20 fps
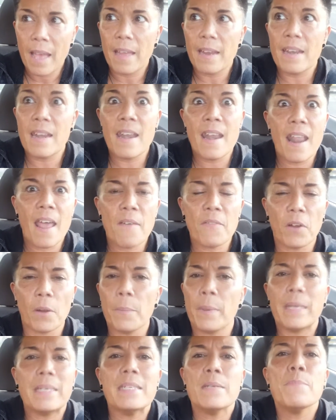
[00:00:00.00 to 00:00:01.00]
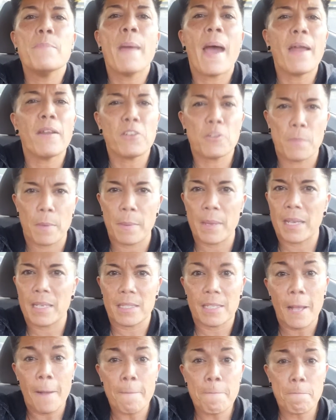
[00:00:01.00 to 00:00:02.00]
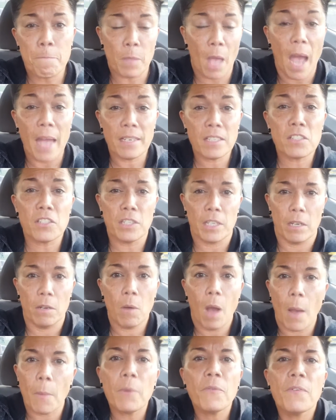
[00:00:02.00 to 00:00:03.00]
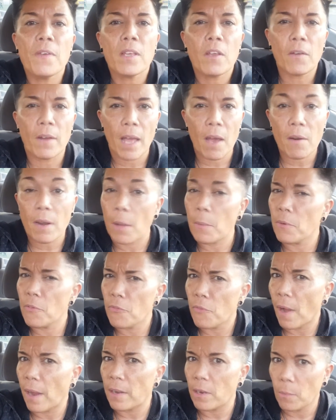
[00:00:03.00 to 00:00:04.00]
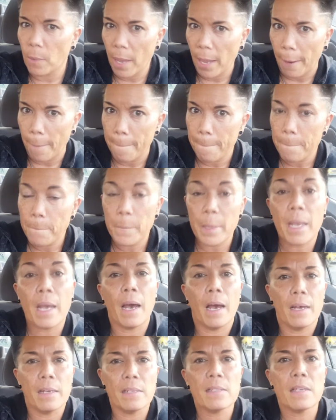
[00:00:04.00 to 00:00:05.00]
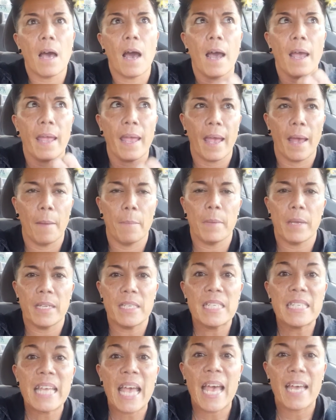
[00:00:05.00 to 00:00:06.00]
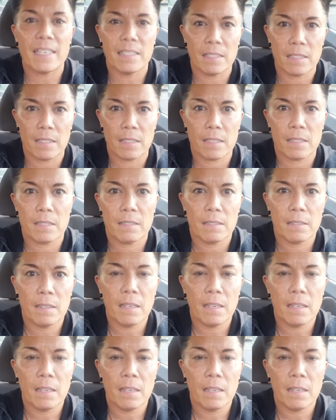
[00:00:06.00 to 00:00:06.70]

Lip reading: Never. But it didn't matter to me because I just knew I would figure it out and I would find a way because I am intense.